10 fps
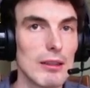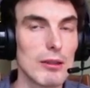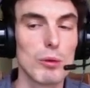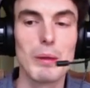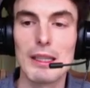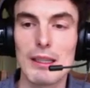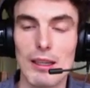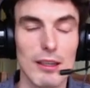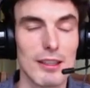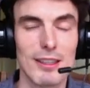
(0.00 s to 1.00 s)
tweet
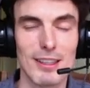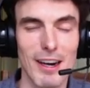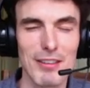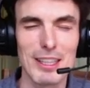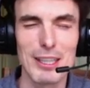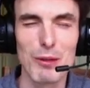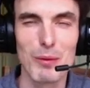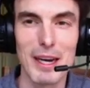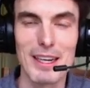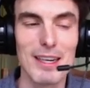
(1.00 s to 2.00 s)
or everything you
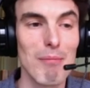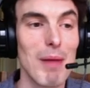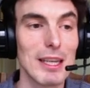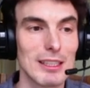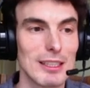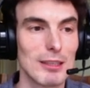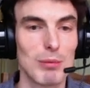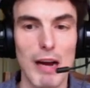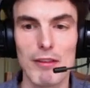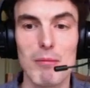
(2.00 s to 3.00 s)
write in a message,
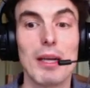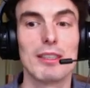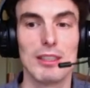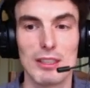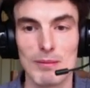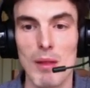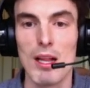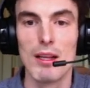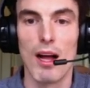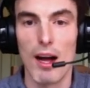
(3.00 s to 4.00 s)
private message,
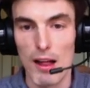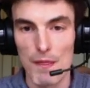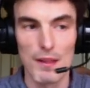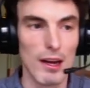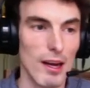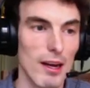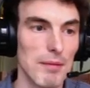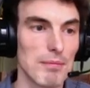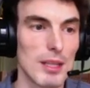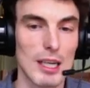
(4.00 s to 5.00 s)

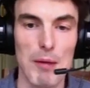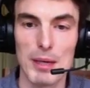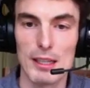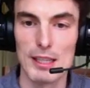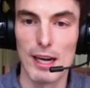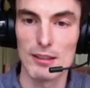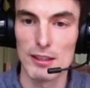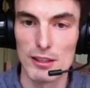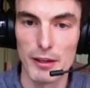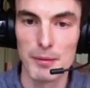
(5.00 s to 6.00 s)
the company has
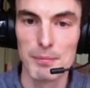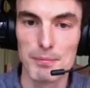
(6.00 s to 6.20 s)
access to.